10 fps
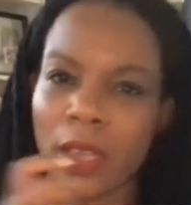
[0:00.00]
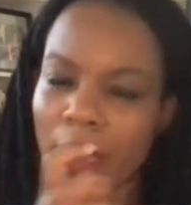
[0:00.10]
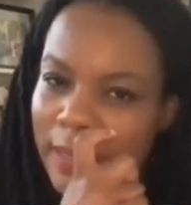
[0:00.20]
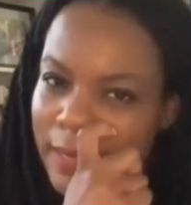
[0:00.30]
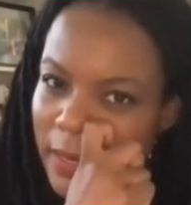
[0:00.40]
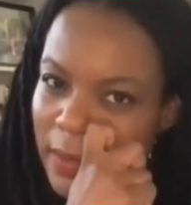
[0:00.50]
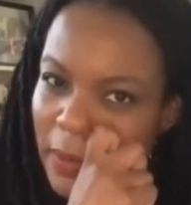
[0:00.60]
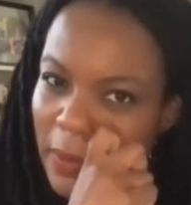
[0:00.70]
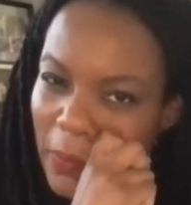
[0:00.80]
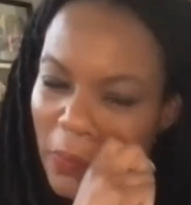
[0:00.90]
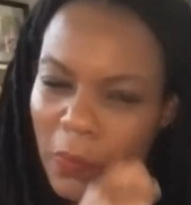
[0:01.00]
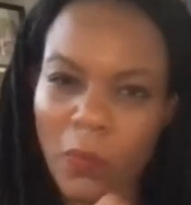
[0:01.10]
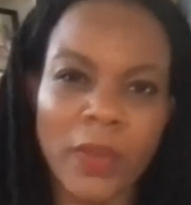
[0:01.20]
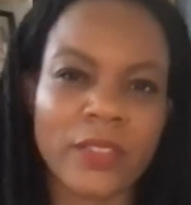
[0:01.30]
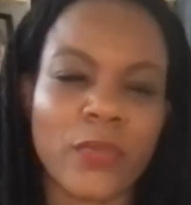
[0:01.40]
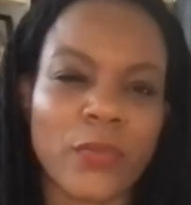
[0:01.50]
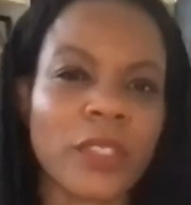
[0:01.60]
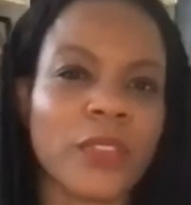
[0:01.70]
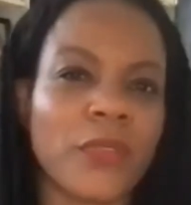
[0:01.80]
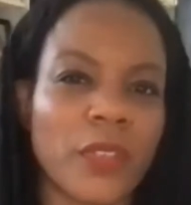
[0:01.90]
I think what's
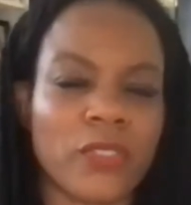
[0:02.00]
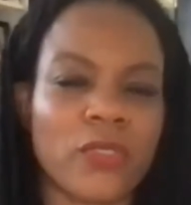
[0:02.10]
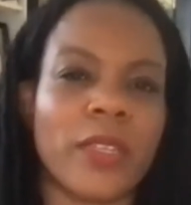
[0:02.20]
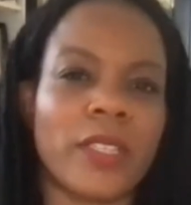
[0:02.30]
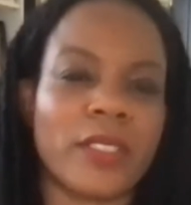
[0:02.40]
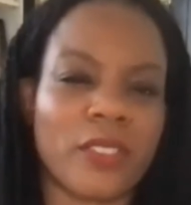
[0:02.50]
really frustrating